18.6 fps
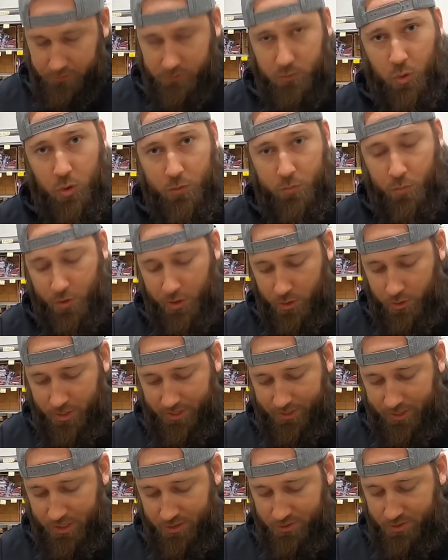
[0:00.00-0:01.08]
of course, before you do
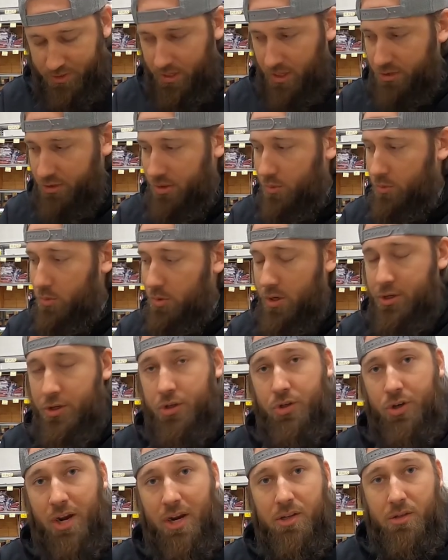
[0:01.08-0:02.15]
that, guys, you have to actually run
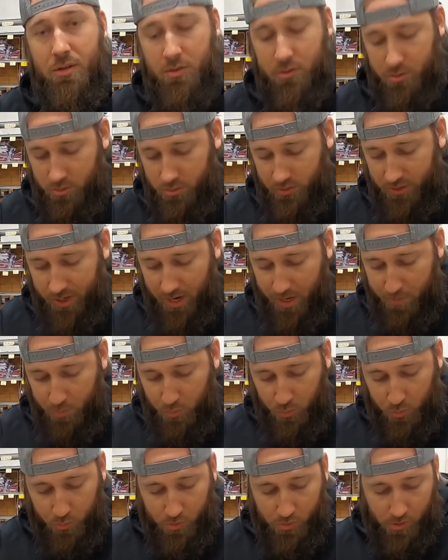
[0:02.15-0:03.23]
your transducer
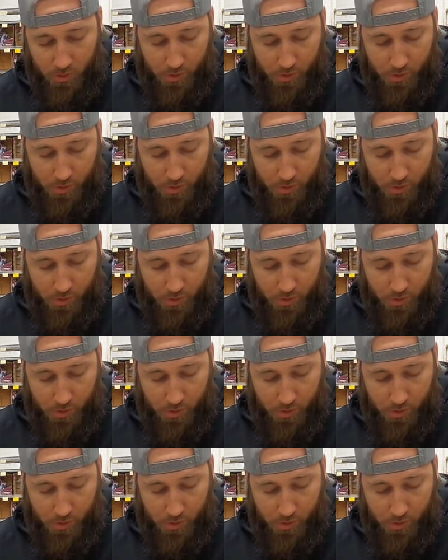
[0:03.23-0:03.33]
cable